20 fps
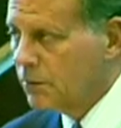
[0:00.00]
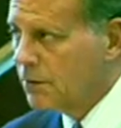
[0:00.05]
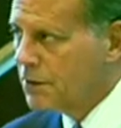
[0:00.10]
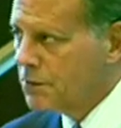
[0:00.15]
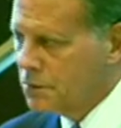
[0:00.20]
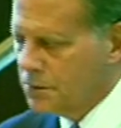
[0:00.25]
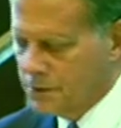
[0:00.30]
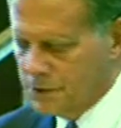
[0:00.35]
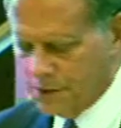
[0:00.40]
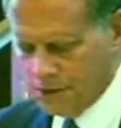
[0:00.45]

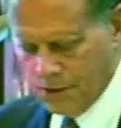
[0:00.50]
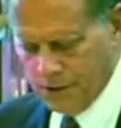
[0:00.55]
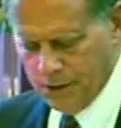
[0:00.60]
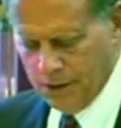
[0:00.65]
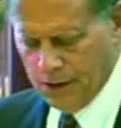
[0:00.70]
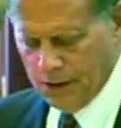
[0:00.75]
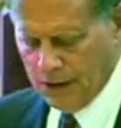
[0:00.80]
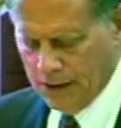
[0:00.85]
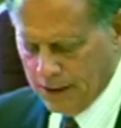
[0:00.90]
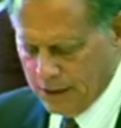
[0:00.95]
which was
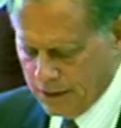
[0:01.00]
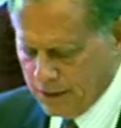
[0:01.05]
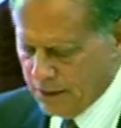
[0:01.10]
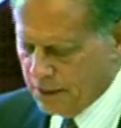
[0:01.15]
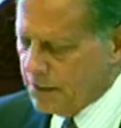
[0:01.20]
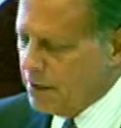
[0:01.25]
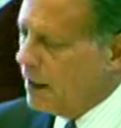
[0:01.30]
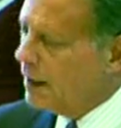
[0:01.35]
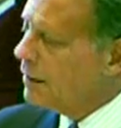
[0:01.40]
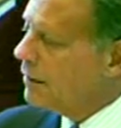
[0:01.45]
the
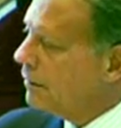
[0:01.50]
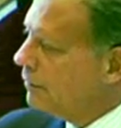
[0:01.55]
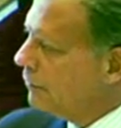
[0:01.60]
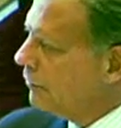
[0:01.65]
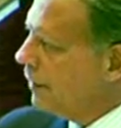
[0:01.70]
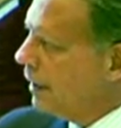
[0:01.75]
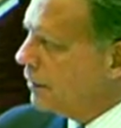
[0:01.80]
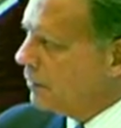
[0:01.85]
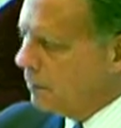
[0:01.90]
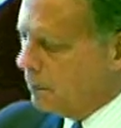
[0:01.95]
10th and
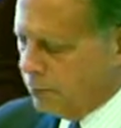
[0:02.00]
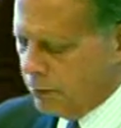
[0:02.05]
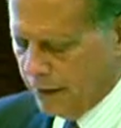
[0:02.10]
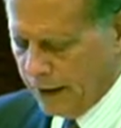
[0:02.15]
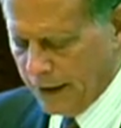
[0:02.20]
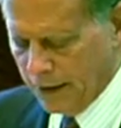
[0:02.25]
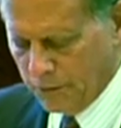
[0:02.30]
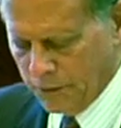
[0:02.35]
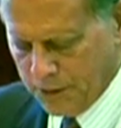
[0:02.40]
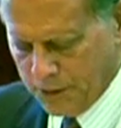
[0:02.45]
final
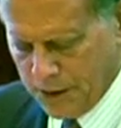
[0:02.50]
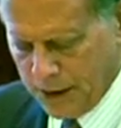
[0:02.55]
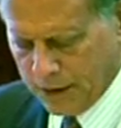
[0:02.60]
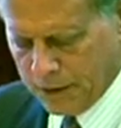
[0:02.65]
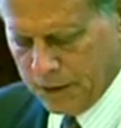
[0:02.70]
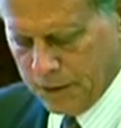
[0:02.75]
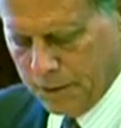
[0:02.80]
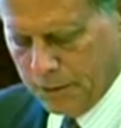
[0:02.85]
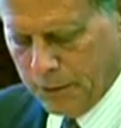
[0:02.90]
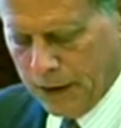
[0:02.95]
plan
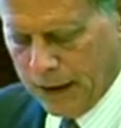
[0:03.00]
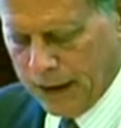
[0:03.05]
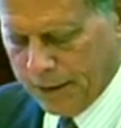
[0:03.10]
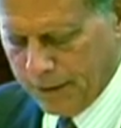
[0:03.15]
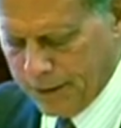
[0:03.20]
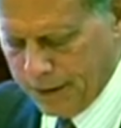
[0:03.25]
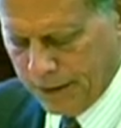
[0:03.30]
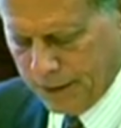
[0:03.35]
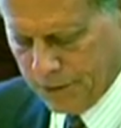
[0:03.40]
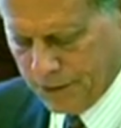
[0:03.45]
rejected by
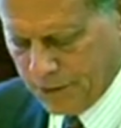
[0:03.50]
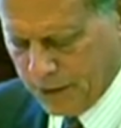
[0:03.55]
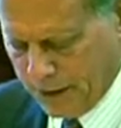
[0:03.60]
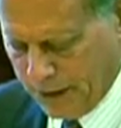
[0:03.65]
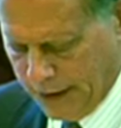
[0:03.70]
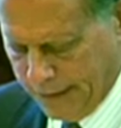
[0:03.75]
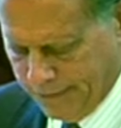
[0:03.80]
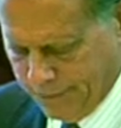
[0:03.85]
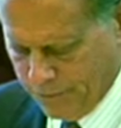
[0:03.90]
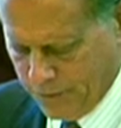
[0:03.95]
the
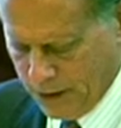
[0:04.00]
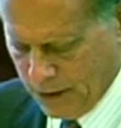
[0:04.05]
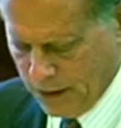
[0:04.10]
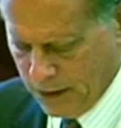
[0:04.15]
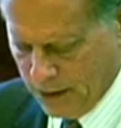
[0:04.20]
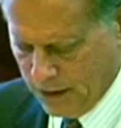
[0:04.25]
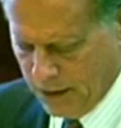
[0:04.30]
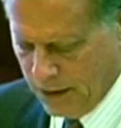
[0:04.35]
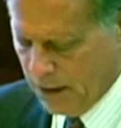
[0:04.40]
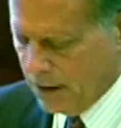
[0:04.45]
city.
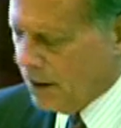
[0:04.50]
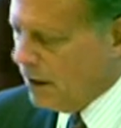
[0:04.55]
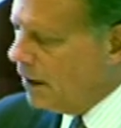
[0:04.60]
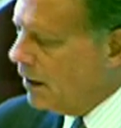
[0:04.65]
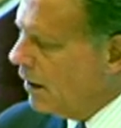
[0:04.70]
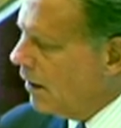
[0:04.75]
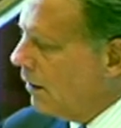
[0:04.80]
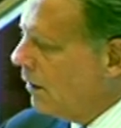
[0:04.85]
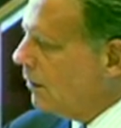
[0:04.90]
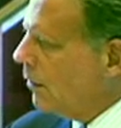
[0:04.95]

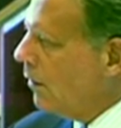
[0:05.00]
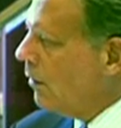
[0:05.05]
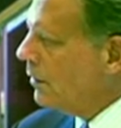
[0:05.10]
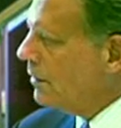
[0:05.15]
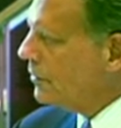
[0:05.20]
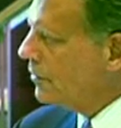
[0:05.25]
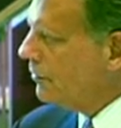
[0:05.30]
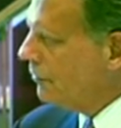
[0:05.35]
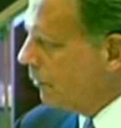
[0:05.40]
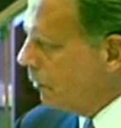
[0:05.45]
On
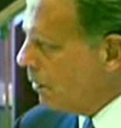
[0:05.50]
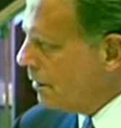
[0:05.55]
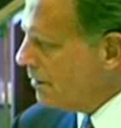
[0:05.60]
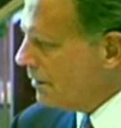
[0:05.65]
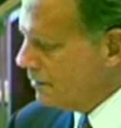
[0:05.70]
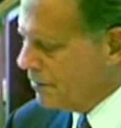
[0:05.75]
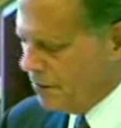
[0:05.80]
August 4th,